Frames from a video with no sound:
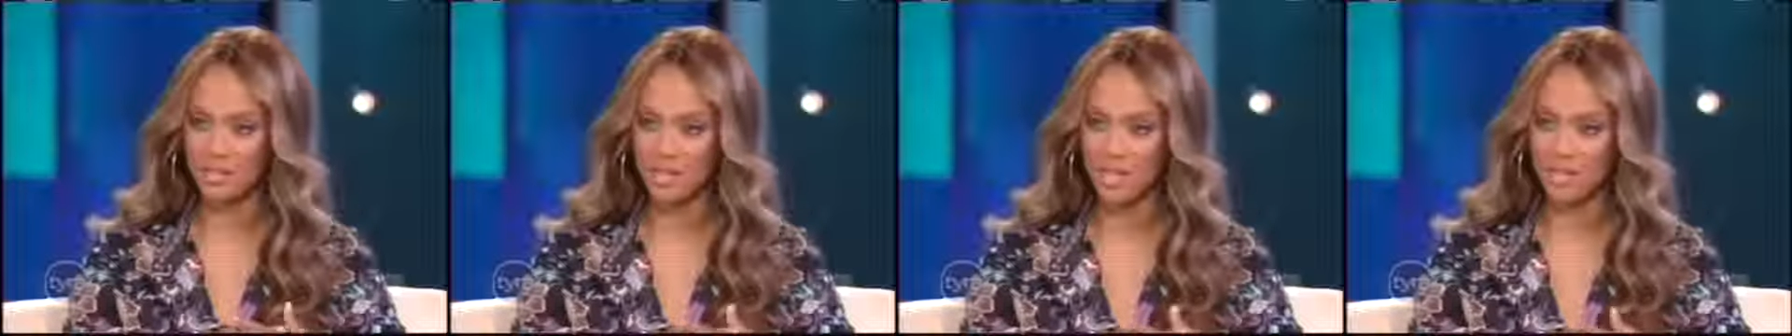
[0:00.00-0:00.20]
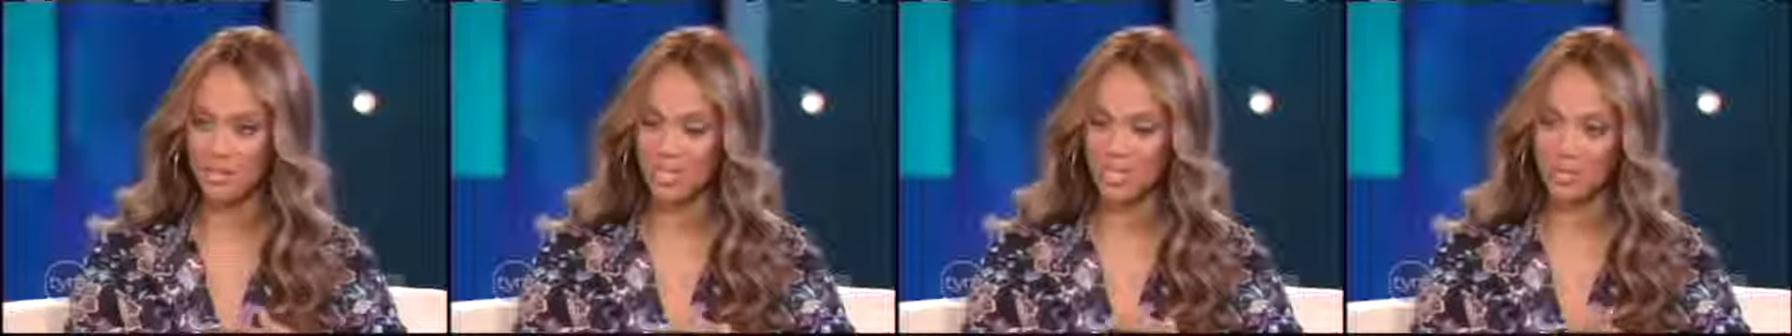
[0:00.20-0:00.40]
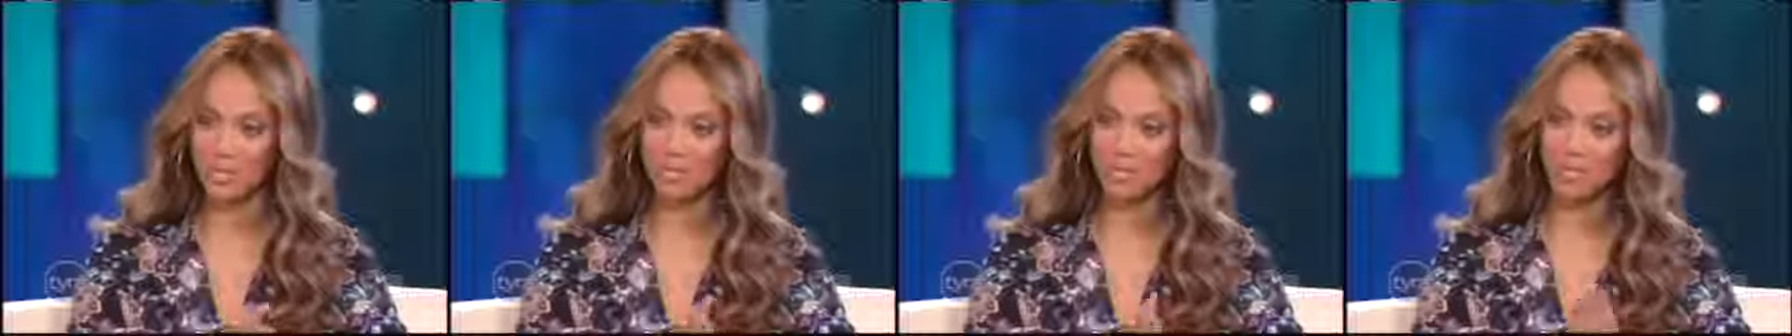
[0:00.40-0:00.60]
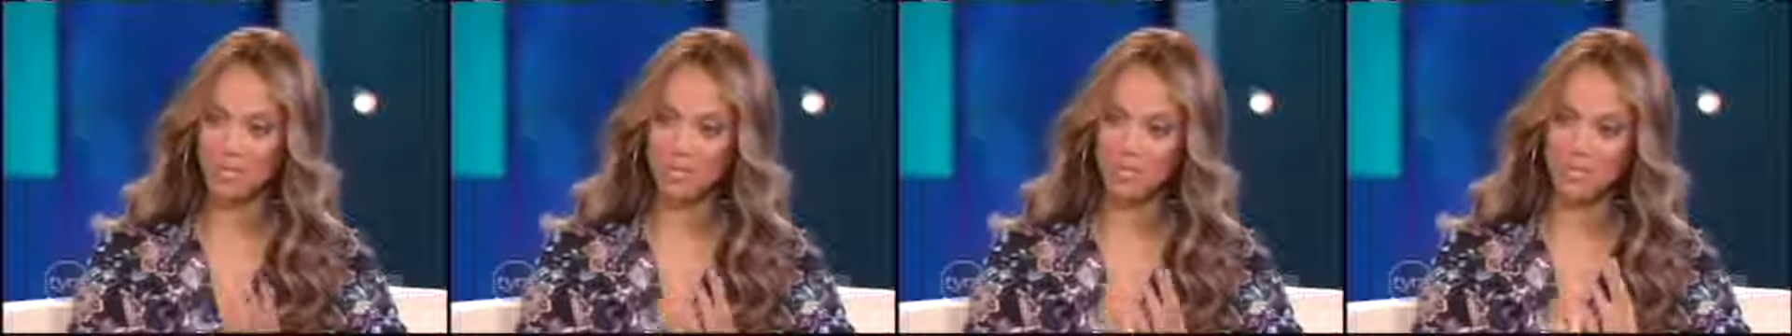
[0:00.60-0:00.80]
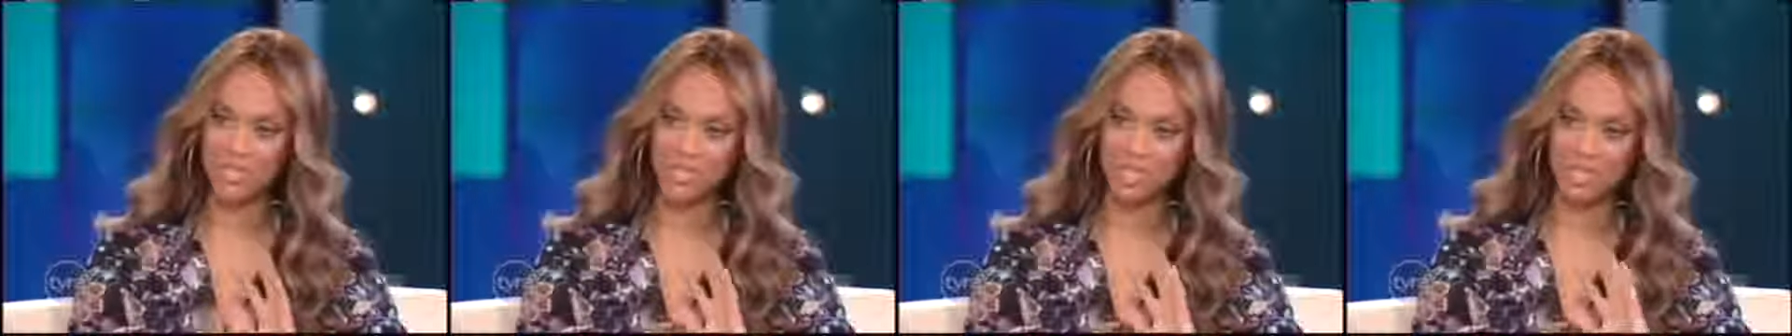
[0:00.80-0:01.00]
Do you think it was
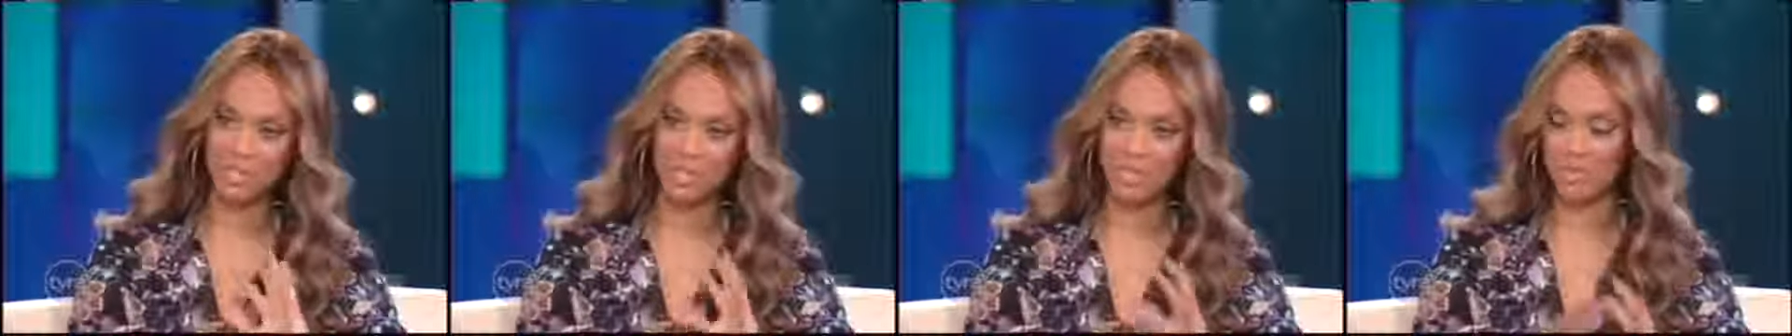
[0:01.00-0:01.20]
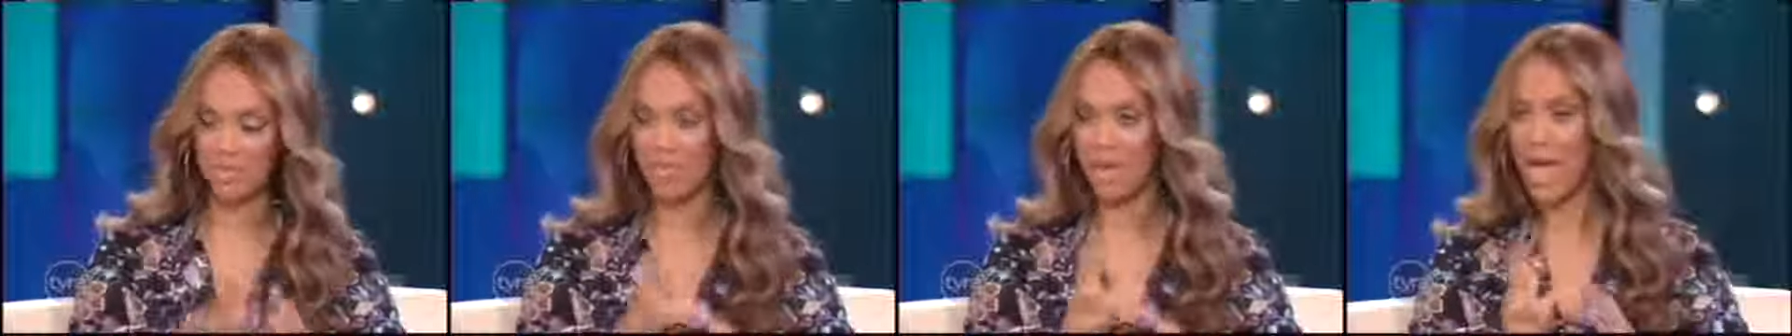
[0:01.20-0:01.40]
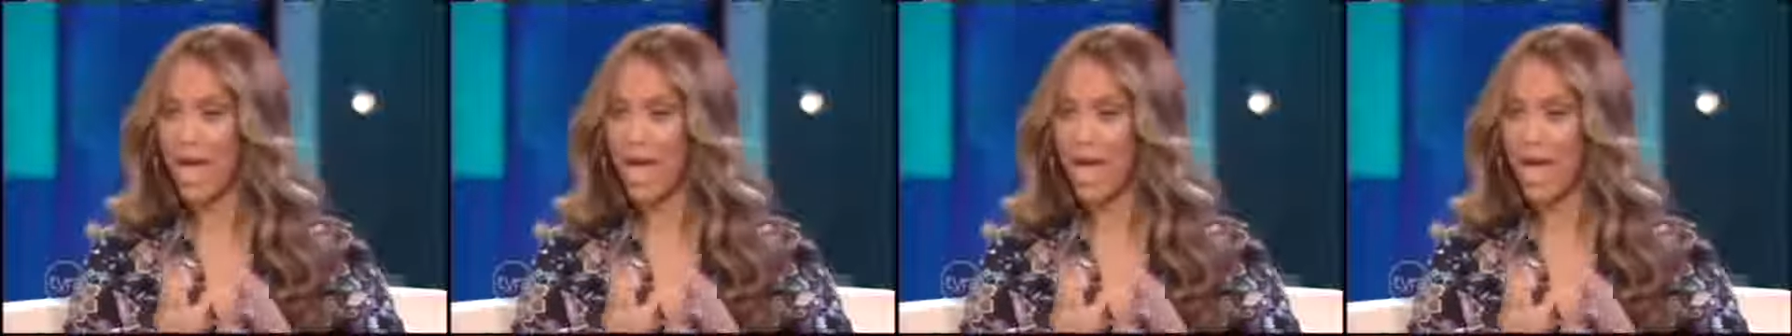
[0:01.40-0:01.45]
dealing with the